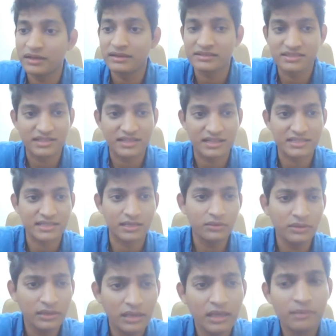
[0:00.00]
a little stressed
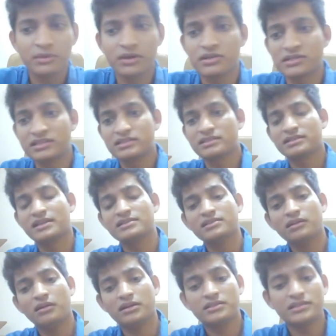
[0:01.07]
out, because there's
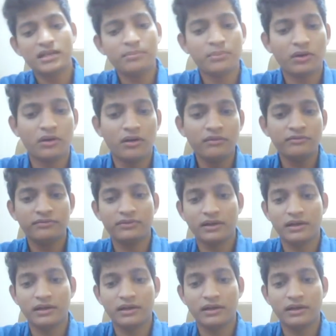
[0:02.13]
a concept of